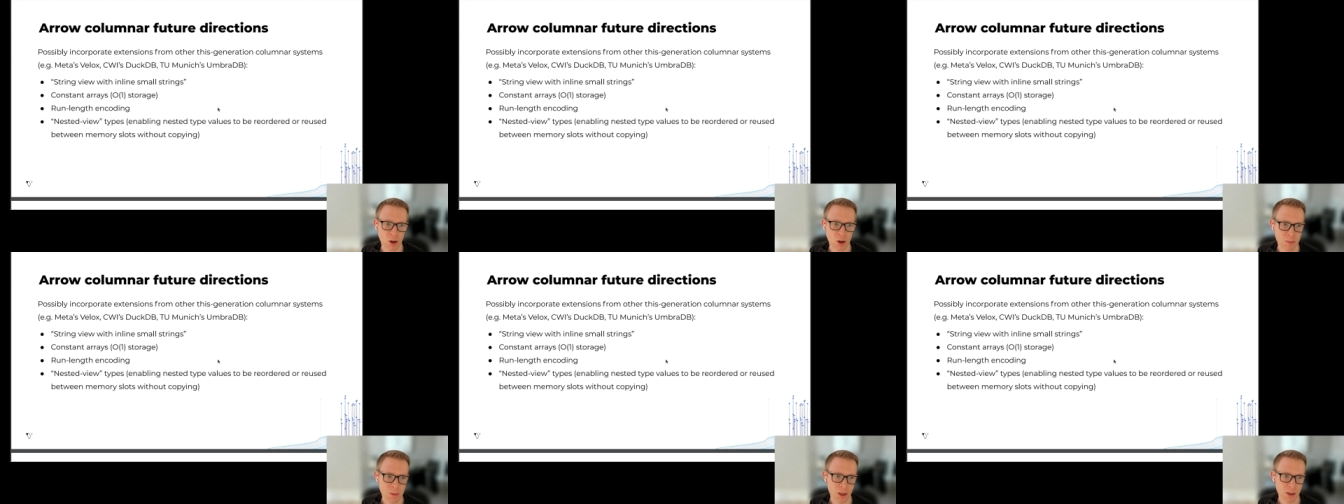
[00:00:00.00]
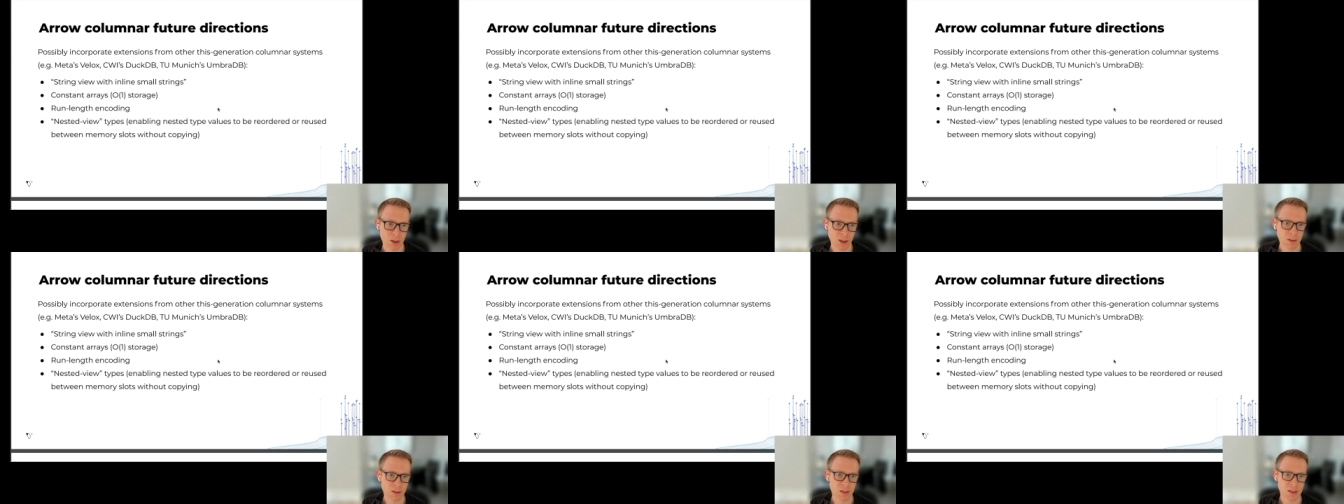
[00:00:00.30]
Arrow
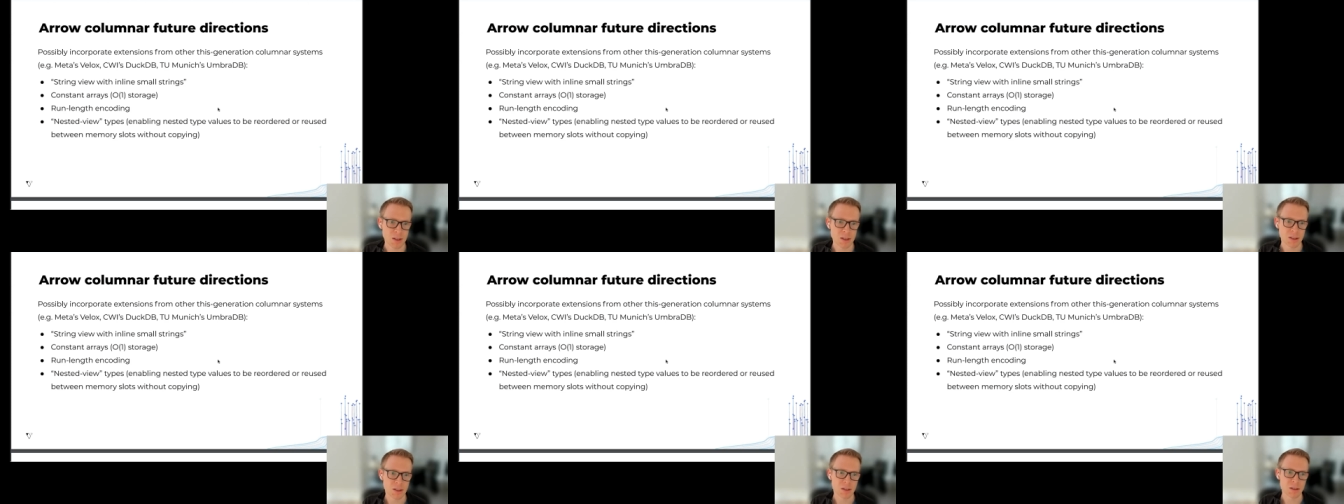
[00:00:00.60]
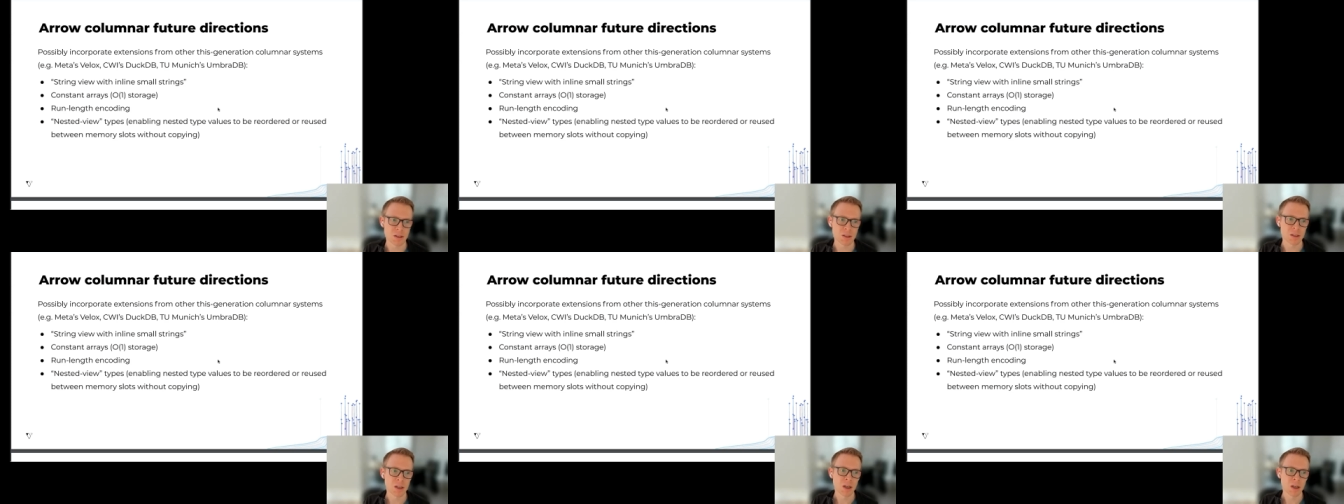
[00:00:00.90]
mailing list
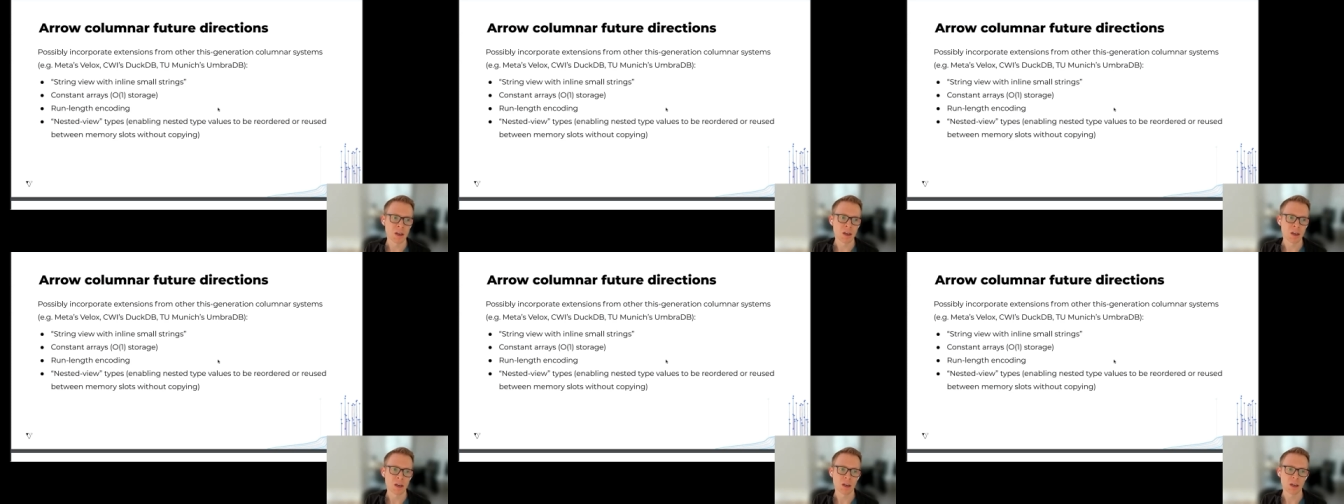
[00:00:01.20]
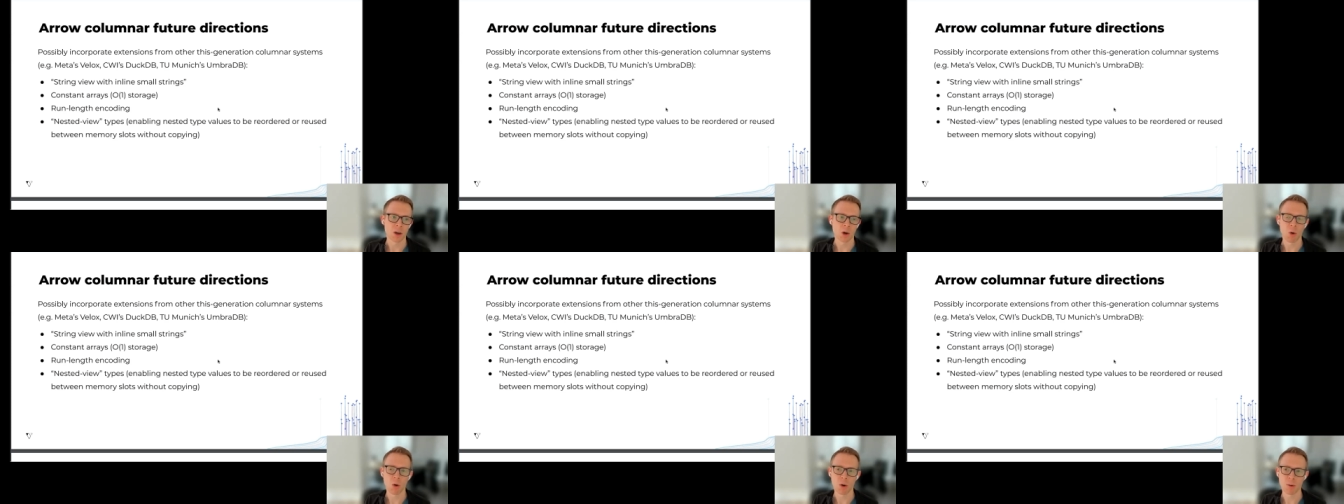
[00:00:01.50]
is
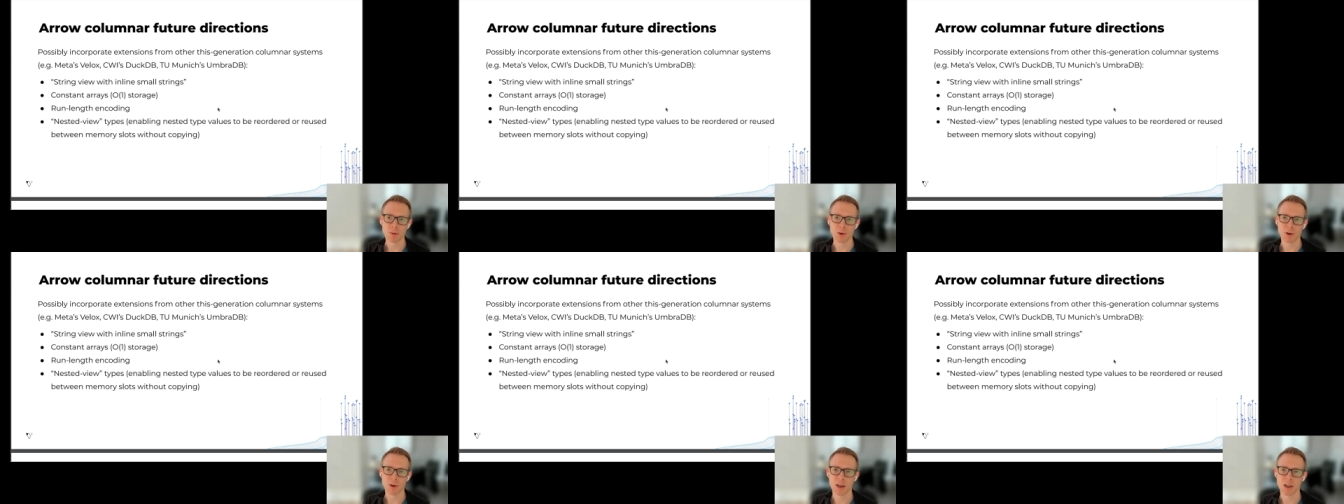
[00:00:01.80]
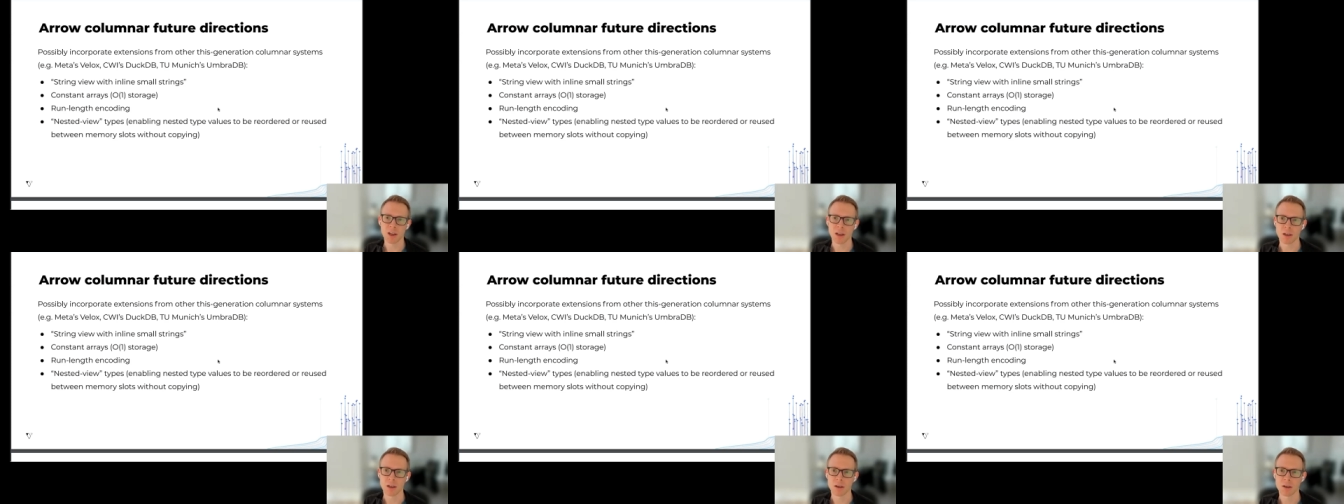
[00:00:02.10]

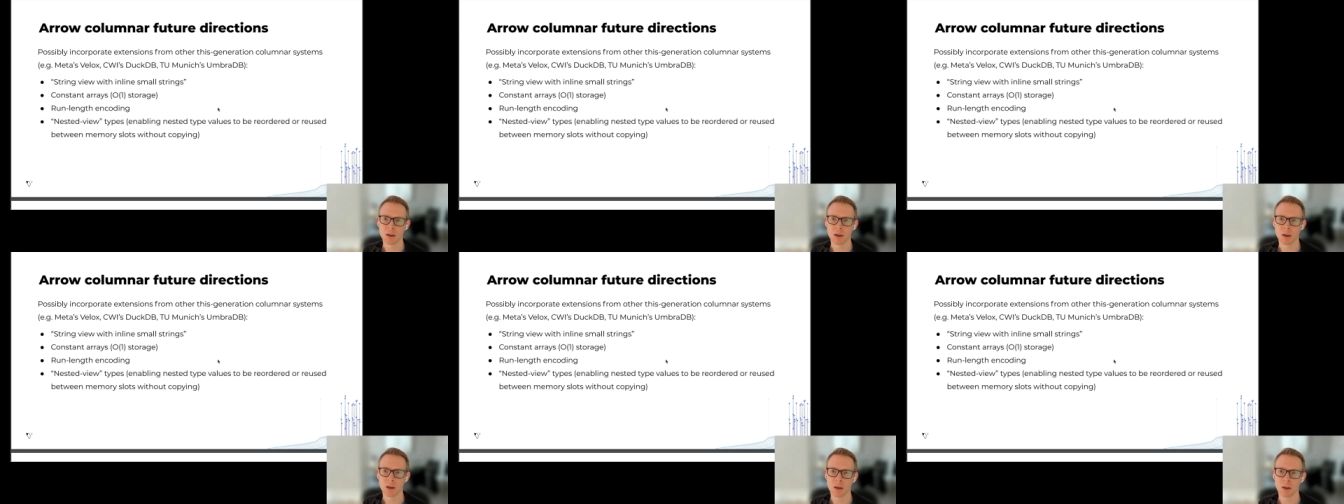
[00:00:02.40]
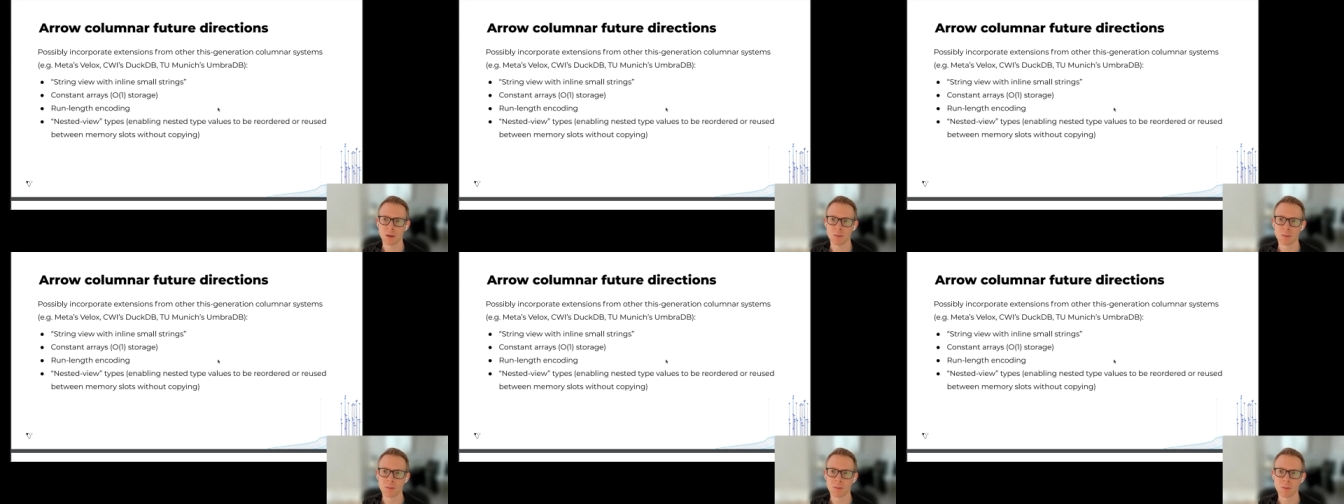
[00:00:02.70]
incorporating
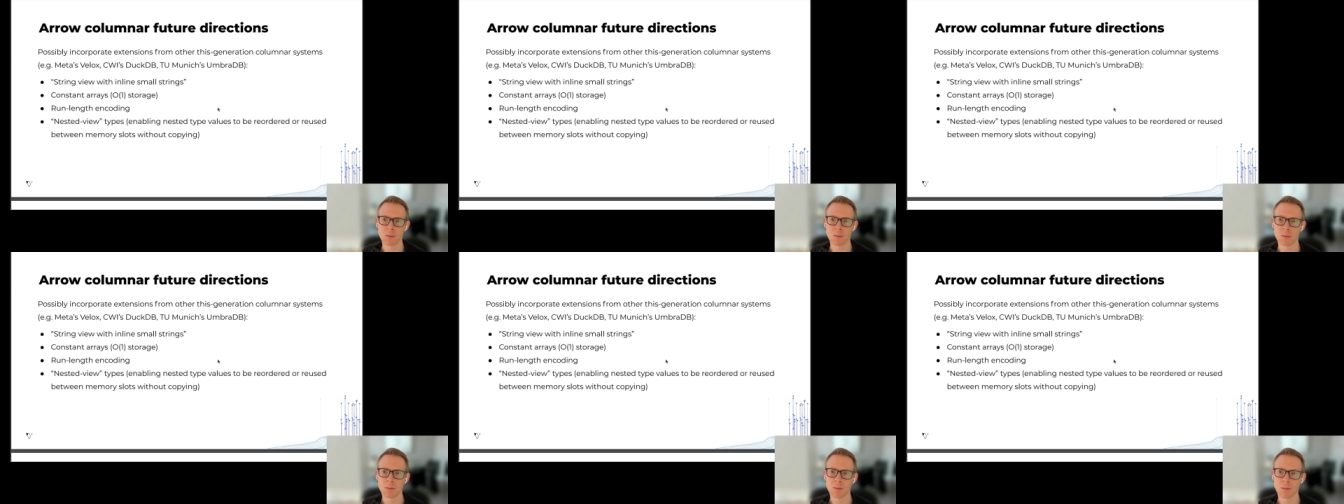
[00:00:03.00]
um,